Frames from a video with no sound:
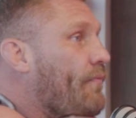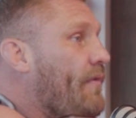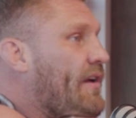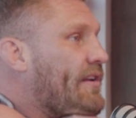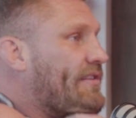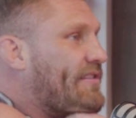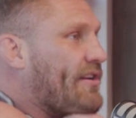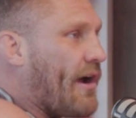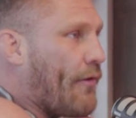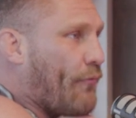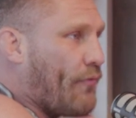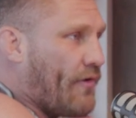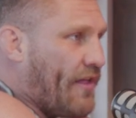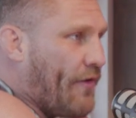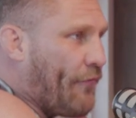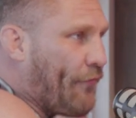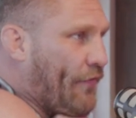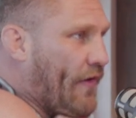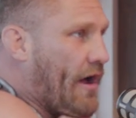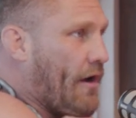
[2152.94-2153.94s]
until I
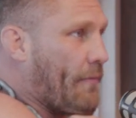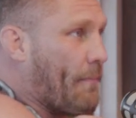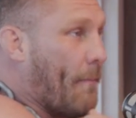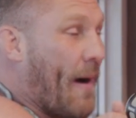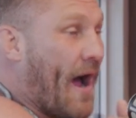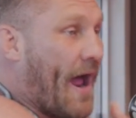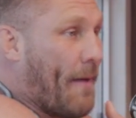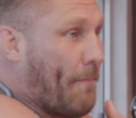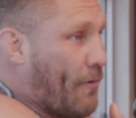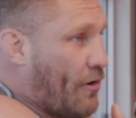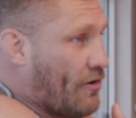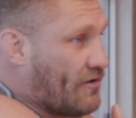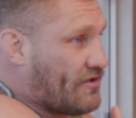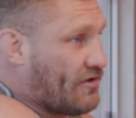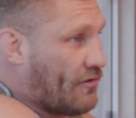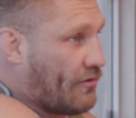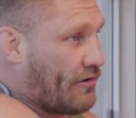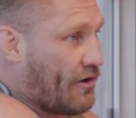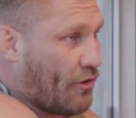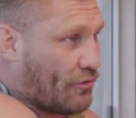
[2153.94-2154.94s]
really found my
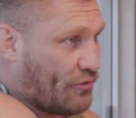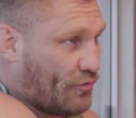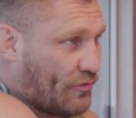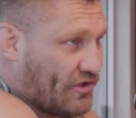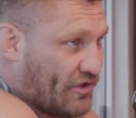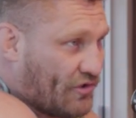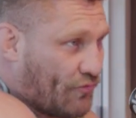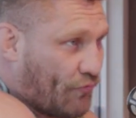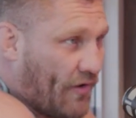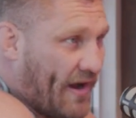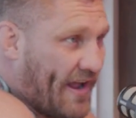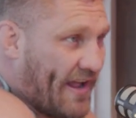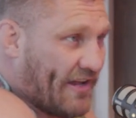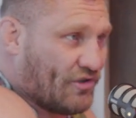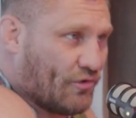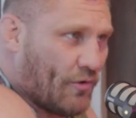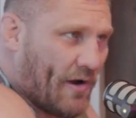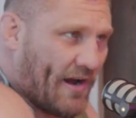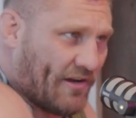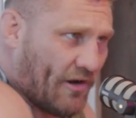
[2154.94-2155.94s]
personal coach, which is
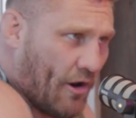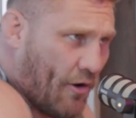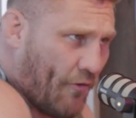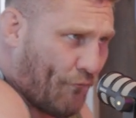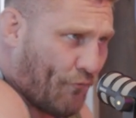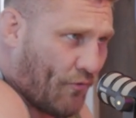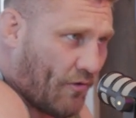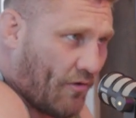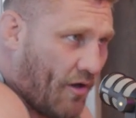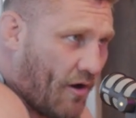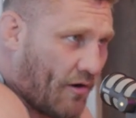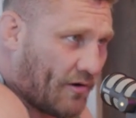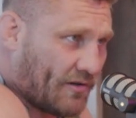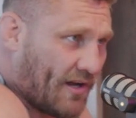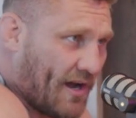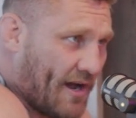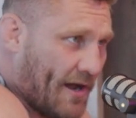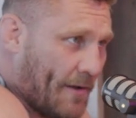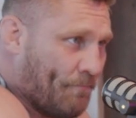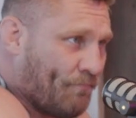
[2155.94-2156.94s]
Rage, who I'd known for a long
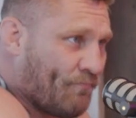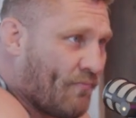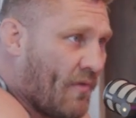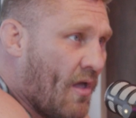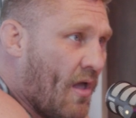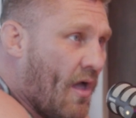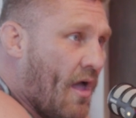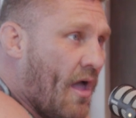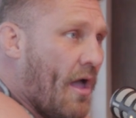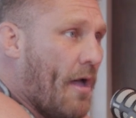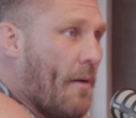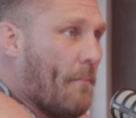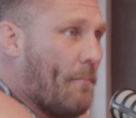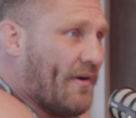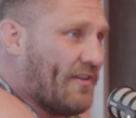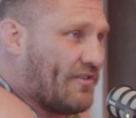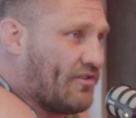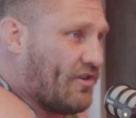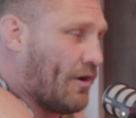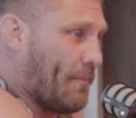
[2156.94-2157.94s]
time.
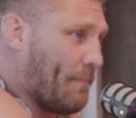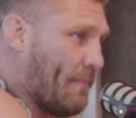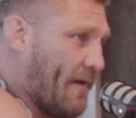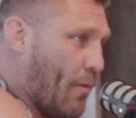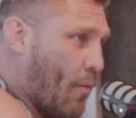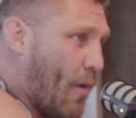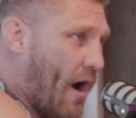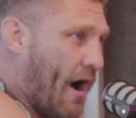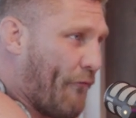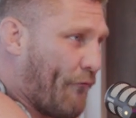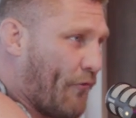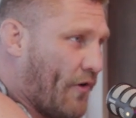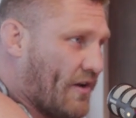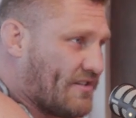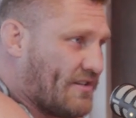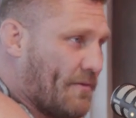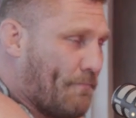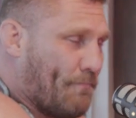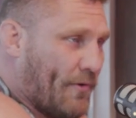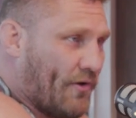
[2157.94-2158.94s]
But it took me a while for
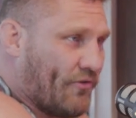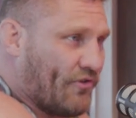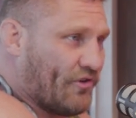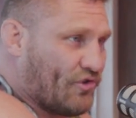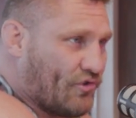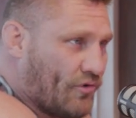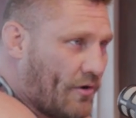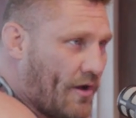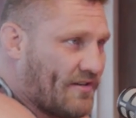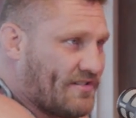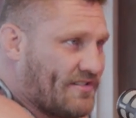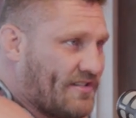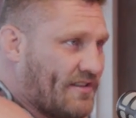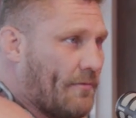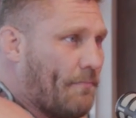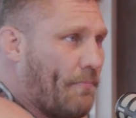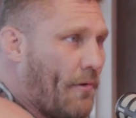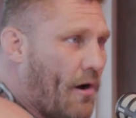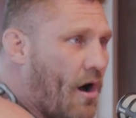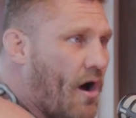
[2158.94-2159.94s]
us to build the trust
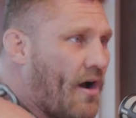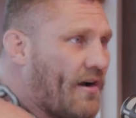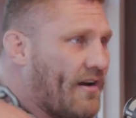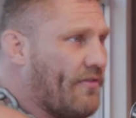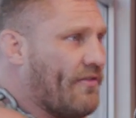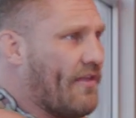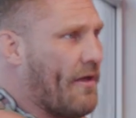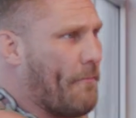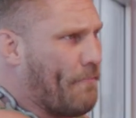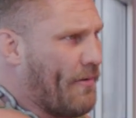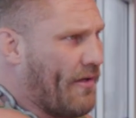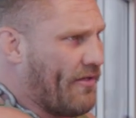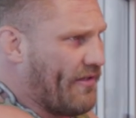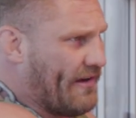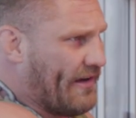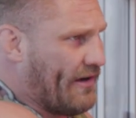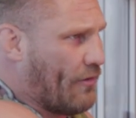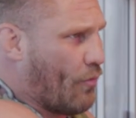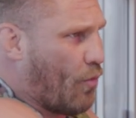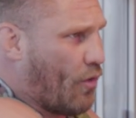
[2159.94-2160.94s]
and the bond and the
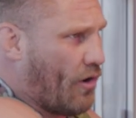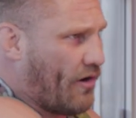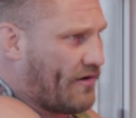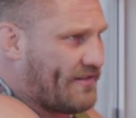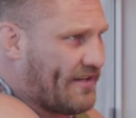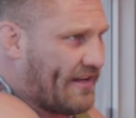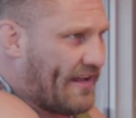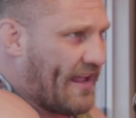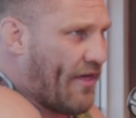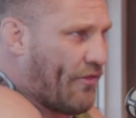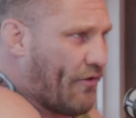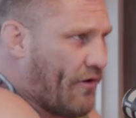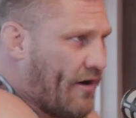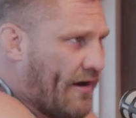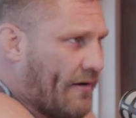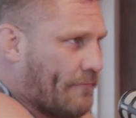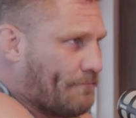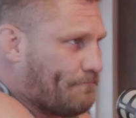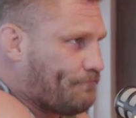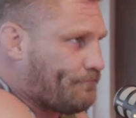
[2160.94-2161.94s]
ability to work together
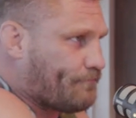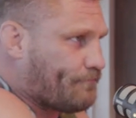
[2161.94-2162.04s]
and